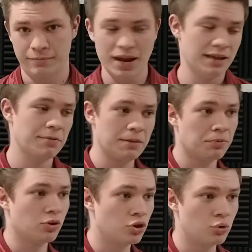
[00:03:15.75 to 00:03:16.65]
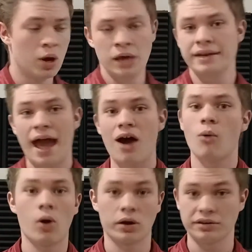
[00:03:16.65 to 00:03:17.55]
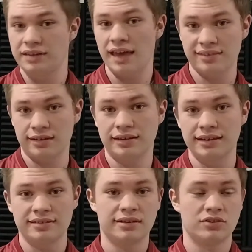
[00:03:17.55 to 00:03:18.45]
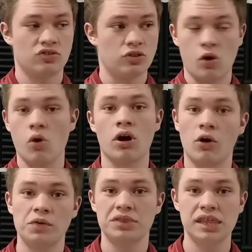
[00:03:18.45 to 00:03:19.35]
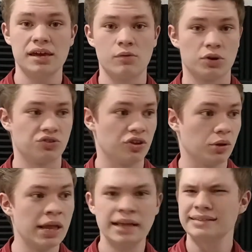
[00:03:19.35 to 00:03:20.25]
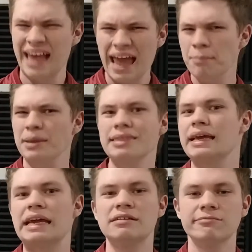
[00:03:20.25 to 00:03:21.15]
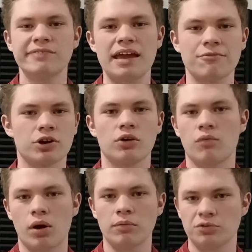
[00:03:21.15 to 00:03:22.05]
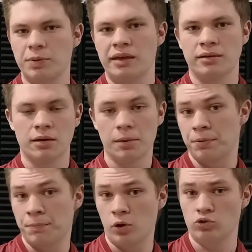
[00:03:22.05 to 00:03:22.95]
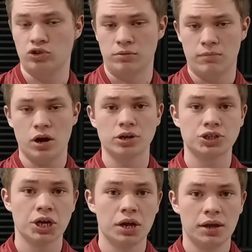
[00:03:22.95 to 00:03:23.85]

Many people who now are dissidents to the whole COVID thing were still tepidly in favor of what was being proposed in March.